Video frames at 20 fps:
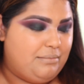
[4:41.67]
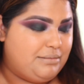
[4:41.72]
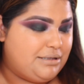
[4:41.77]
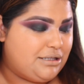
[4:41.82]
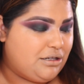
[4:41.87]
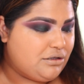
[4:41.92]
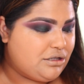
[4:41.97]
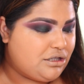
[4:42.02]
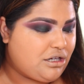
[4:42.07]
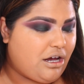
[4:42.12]
I'm
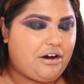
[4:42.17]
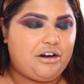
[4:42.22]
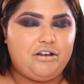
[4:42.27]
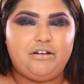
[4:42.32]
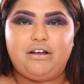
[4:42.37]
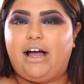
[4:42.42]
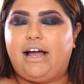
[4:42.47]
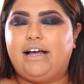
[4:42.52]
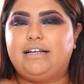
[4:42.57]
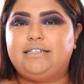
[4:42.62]
so sorry,
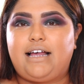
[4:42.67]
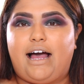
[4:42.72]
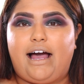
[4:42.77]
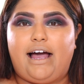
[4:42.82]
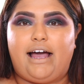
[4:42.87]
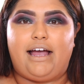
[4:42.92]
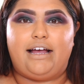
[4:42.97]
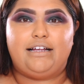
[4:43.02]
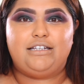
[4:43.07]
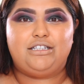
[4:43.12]
you guys.
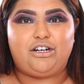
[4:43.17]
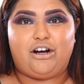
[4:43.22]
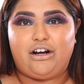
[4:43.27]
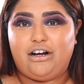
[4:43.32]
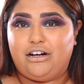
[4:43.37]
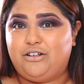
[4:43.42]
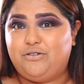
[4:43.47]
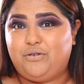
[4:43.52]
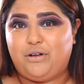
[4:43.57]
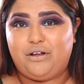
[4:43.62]
I
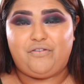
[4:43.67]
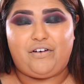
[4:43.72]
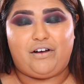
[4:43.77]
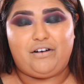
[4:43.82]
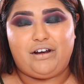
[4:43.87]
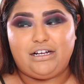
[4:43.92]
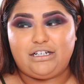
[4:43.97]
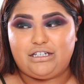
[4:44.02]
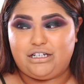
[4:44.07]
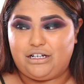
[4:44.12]
started doing
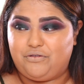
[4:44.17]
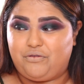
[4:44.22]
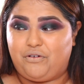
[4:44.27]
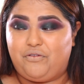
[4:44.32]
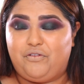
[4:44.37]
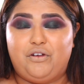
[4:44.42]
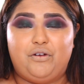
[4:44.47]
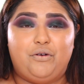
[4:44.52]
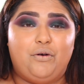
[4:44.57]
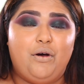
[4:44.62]
foundation
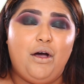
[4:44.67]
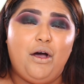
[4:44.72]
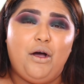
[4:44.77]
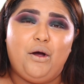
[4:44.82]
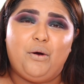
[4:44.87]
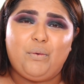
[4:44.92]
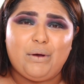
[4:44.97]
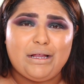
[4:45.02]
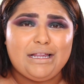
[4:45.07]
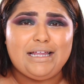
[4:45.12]
review
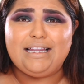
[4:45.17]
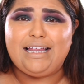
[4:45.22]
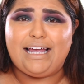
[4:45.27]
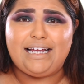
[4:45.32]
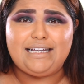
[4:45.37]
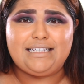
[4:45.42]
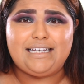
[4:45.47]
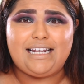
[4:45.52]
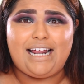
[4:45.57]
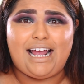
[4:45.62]
really
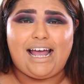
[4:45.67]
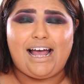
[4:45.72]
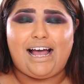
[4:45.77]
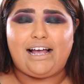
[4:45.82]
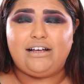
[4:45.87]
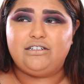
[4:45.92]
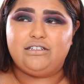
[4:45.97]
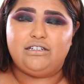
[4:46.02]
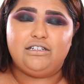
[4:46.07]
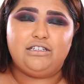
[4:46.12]
late today. I
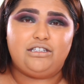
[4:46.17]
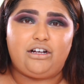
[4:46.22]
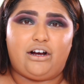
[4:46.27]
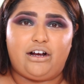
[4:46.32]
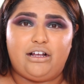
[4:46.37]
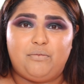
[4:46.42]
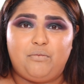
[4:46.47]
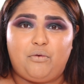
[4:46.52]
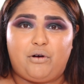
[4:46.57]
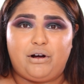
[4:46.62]
usually start
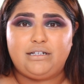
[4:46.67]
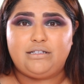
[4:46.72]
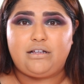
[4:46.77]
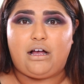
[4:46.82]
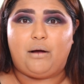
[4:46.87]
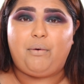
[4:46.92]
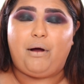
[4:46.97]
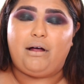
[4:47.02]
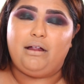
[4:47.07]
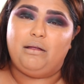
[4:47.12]
in the morning, so
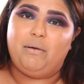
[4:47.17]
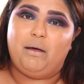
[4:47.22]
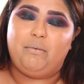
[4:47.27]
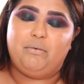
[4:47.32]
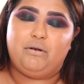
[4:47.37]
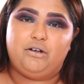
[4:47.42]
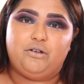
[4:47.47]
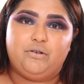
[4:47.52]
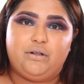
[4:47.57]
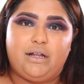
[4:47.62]
I'll probably be
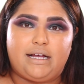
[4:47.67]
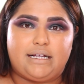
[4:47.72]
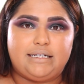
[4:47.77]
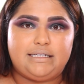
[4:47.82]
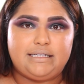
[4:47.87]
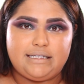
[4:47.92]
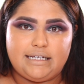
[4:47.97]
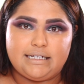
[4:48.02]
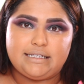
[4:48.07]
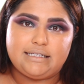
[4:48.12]
able to do like a
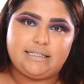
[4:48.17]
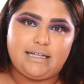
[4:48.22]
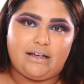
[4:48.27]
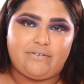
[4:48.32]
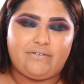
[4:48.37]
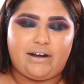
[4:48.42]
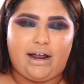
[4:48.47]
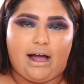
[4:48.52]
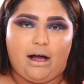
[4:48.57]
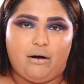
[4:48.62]
six,
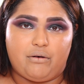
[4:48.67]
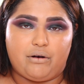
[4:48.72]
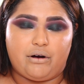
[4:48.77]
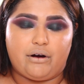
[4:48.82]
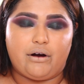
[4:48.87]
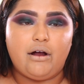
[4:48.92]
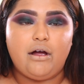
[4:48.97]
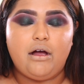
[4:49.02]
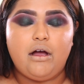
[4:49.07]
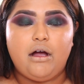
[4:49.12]
seven
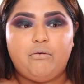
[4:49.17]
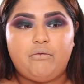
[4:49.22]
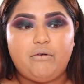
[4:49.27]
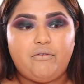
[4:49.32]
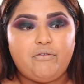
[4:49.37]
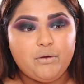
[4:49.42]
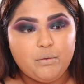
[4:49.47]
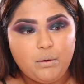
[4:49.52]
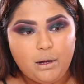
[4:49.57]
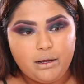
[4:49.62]
hour
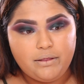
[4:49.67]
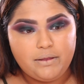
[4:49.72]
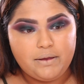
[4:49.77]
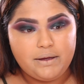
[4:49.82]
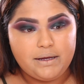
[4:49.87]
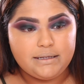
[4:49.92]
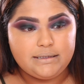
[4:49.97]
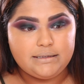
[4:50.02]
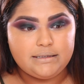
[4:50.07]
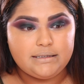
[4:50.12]
review on
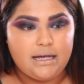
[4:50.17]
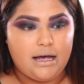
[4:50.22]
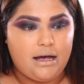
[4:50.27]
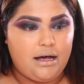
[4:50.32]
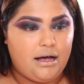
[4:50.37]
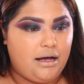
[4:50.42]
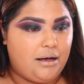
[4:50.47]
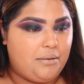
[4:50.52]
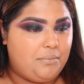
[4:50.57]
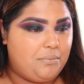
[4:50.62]
this.
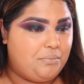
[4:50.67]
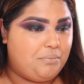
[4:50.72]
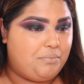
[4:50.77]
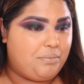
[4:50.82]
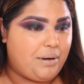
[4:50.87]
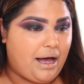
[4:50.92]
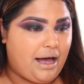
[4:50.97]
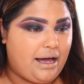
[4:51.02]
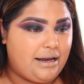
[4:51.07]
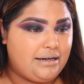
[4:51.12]
Um,
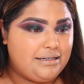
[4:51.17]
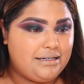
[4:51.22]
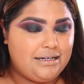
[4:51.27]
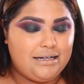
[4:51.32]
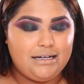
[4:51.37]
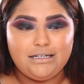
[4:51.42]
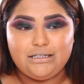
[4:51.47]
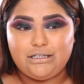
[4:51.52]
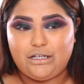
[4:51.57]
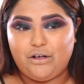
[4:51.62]
but
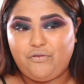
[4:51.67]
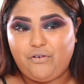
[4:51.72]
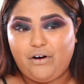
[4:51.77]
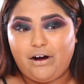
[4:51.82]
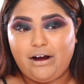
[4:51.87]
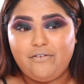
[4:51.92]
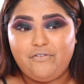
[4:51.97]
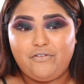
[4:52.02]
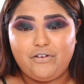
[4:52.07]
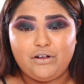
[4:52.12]
so far,
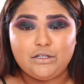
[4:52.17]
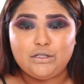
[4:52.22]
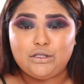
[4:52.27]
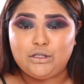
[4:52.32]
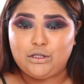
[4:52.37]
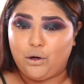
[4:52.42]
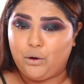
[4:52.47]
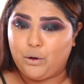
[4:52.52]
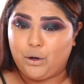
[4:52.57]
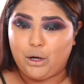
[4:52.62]
it feels
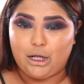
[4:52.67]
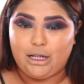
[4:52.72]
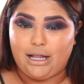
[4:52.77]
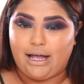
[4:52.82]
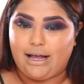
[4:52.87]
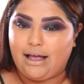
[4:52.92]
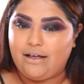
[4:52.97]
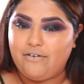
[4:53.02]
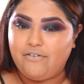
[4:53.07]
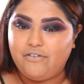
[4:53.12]
so good.
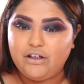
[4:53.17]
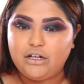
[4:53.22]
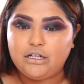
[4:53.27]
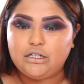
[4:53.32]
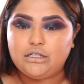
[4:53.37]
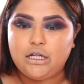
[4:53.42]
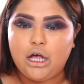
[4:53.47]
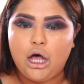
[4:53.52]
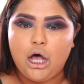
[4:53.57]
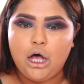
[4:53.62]
Like, it
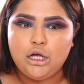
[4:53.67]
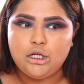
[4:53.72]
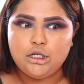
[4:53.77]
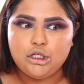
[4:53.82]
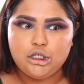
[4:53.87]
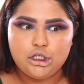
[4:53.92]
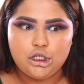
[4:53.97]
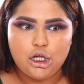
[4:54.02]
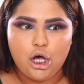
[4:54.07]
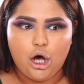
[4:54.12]
feels
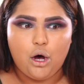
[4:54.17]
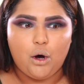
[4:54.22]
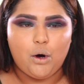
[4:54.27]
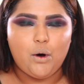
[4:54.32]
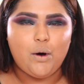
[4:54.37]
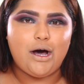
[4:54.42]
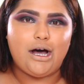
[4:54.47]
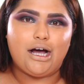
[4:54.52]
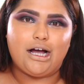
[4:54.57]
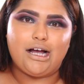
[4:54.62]

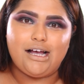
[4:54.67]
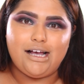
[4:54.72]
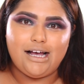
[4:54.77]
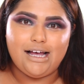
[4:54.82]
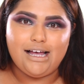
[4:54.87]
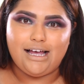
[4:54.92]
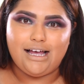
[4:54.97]
so good.